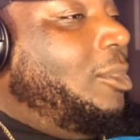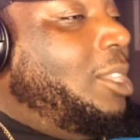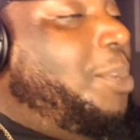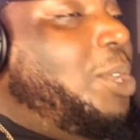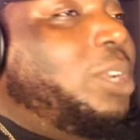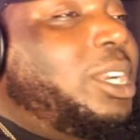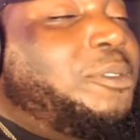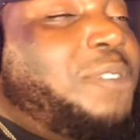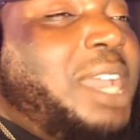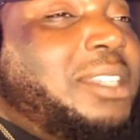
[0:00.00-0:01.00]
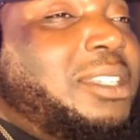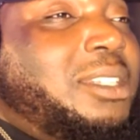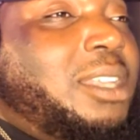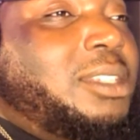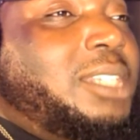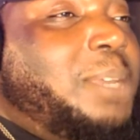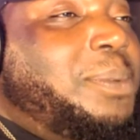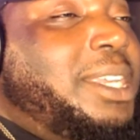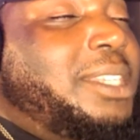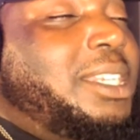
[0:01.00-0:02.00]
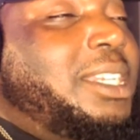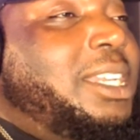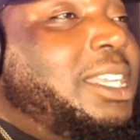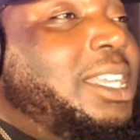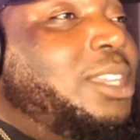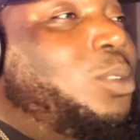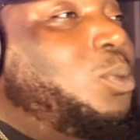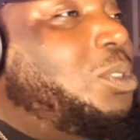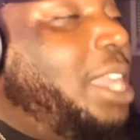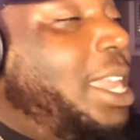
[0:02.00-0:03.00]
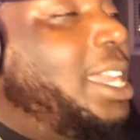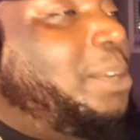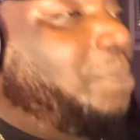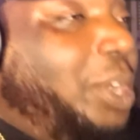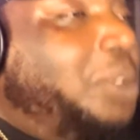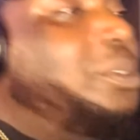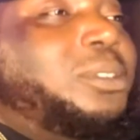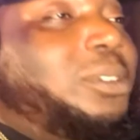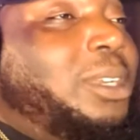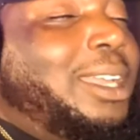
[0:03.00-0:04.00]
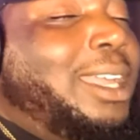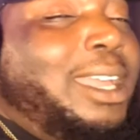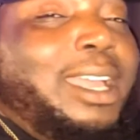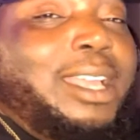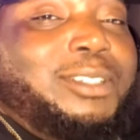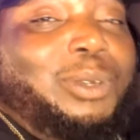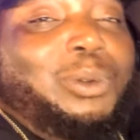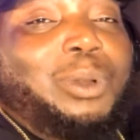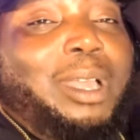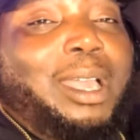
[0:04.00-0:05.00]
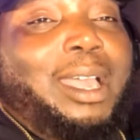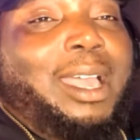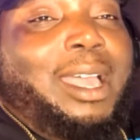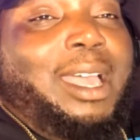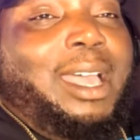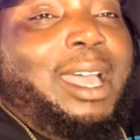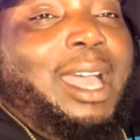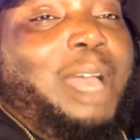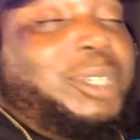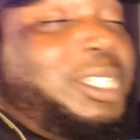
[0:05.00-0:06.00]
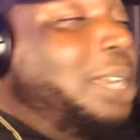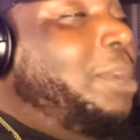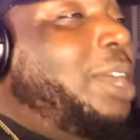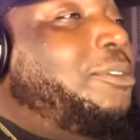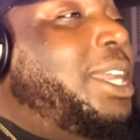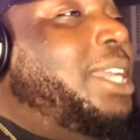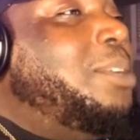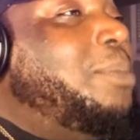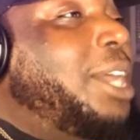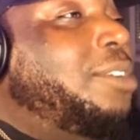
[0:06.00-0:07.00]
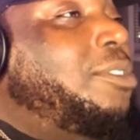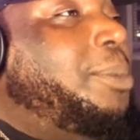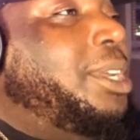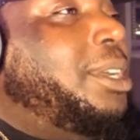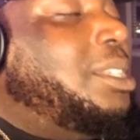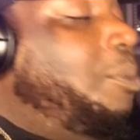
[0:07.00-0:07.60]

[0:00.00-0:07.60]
To be one of the fastest DBs in the league, you stay getting burnt. So I'm going to take my fandom out of it, because I'm